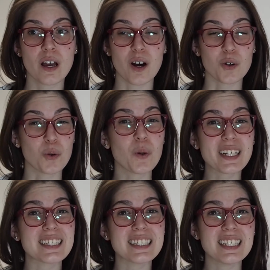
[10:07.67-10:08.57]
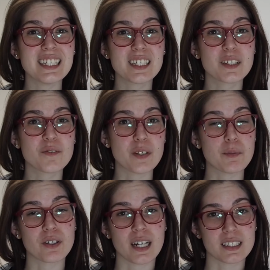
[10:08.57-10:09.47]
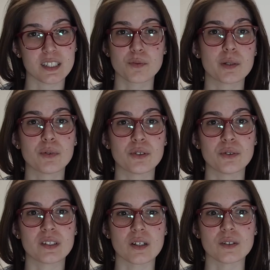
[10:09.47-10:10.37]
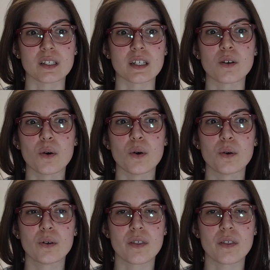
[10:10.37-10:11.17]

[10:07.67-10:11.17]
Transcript: how quickly female cats can reproduce, I was like, oh,